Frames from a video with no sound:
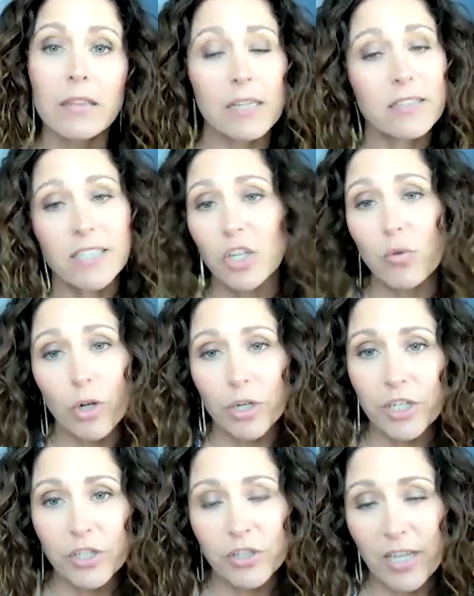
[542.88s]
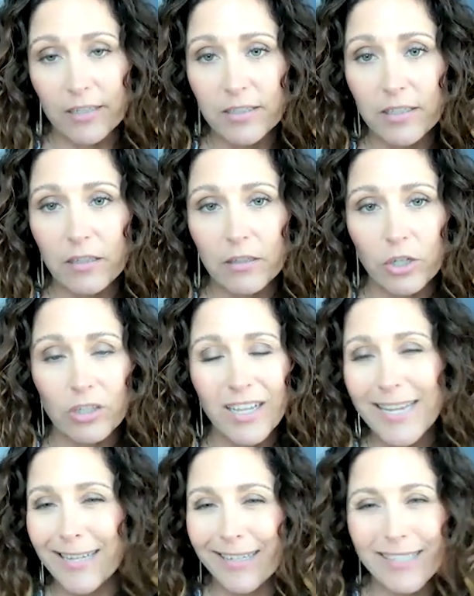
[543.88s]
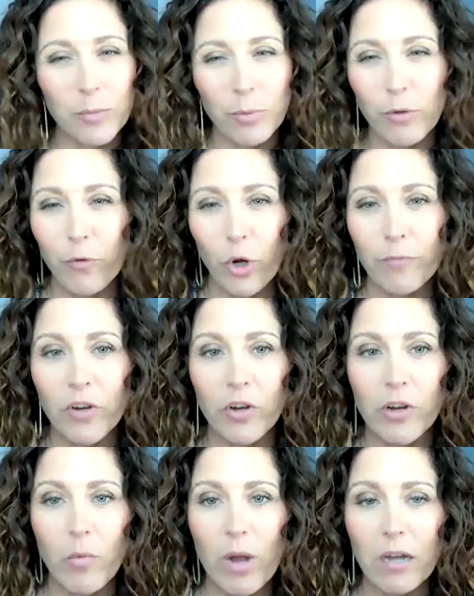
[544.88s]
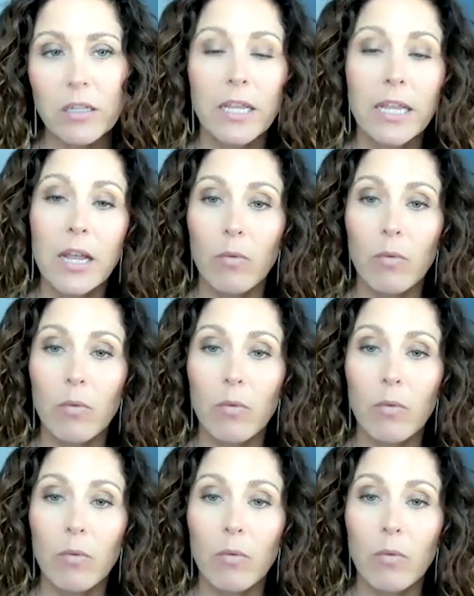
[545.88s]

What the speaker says: let's say you already tested a lookalike and it didn't perform very well.